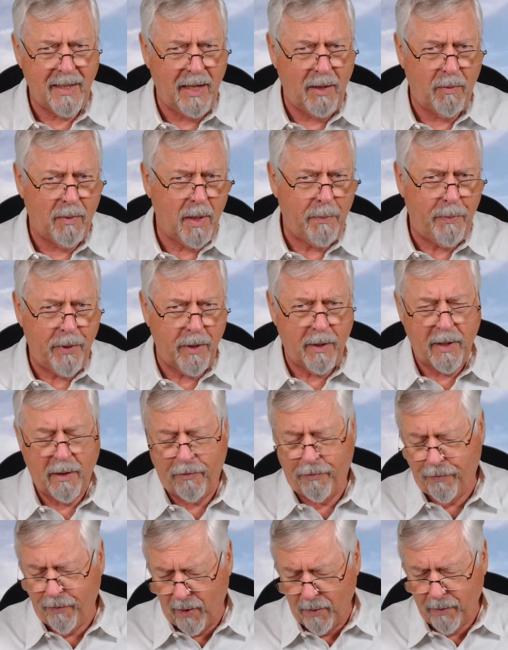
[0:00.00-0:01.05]
I want to put on a
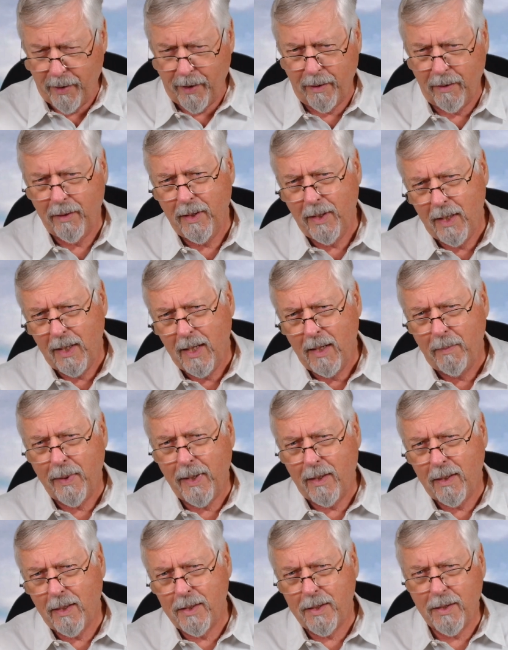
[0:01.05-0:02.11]
floater
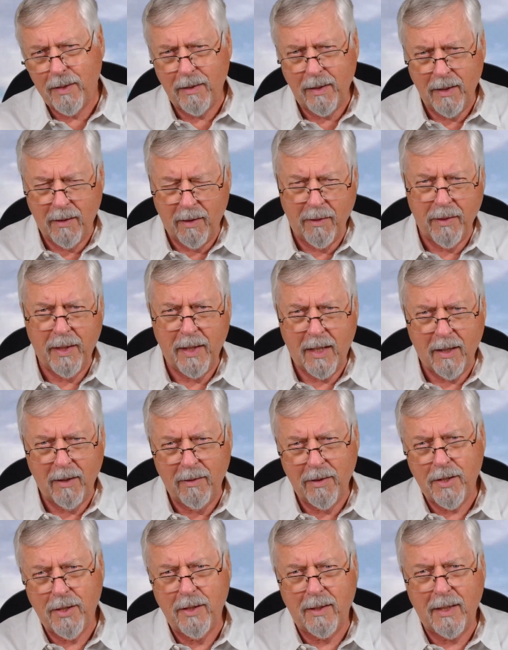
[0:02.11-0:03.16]
because, the
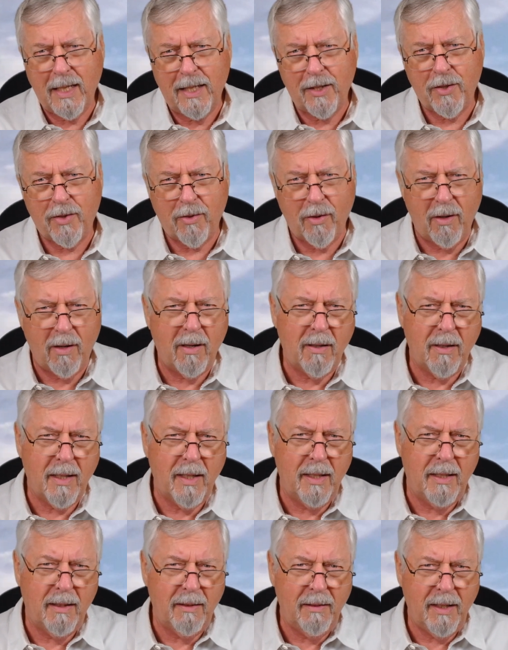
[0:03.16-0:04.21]
current's not that strong
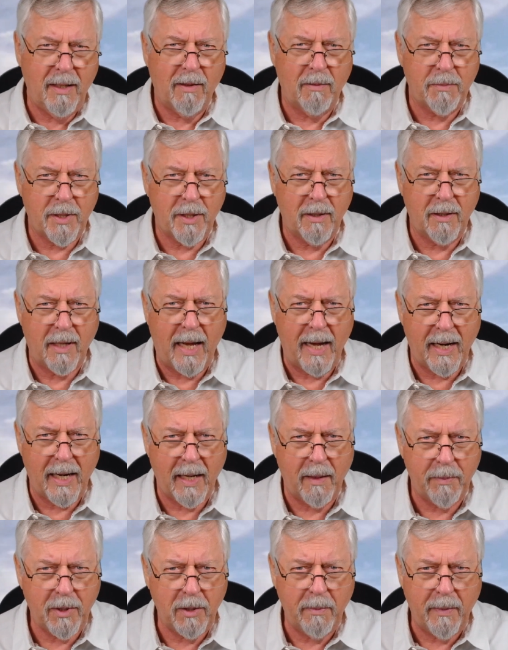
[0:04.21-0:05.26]
and, I'm starting to hang
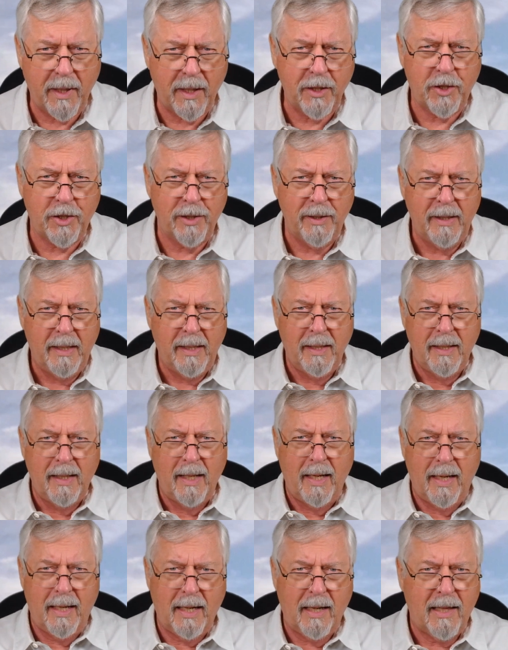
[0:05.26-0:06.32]
up too much,
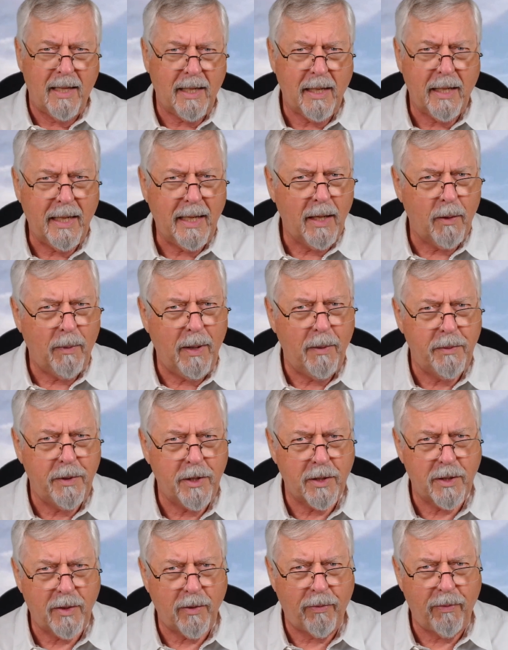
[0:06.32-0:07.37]
and I think I can get away with
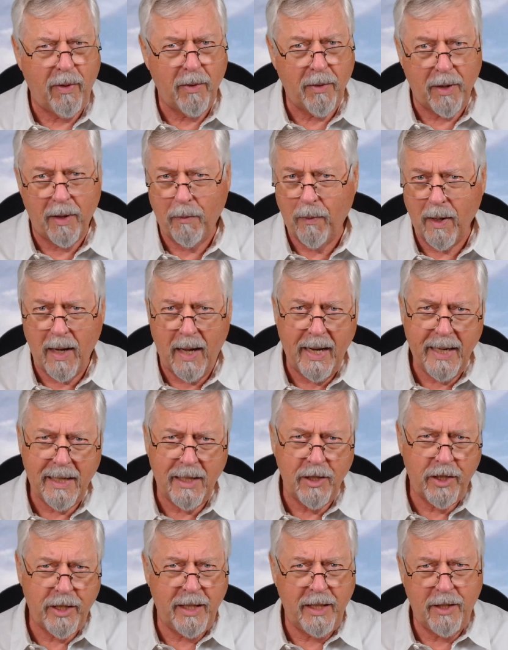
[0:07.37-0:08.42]
just a floater, well, I
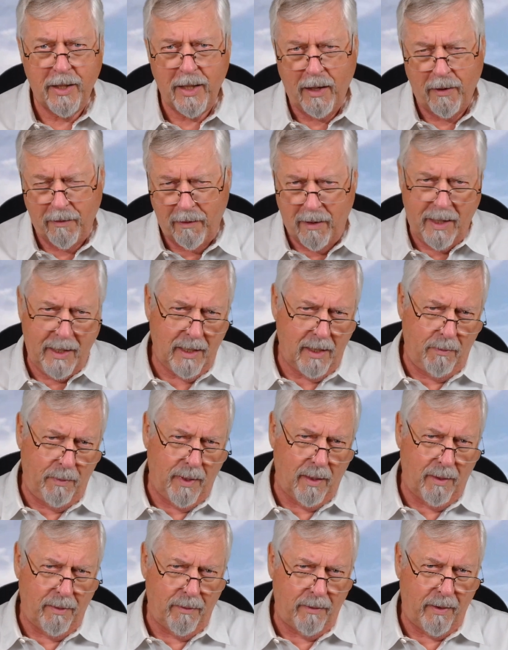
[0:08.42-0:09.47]
can change that right in the
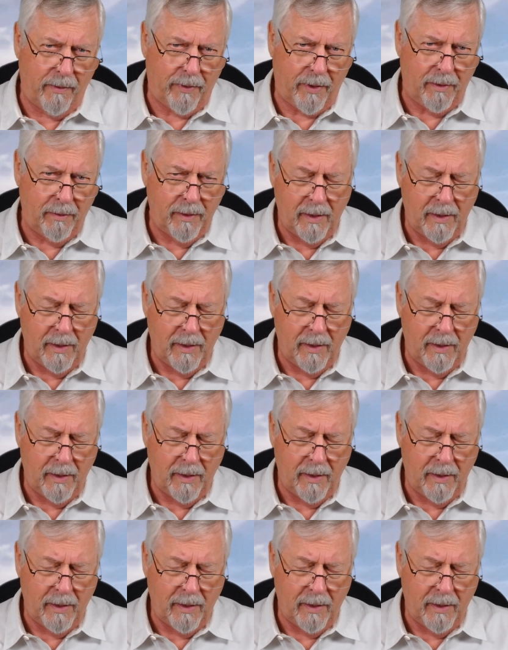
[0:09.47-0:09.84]
middle of the river.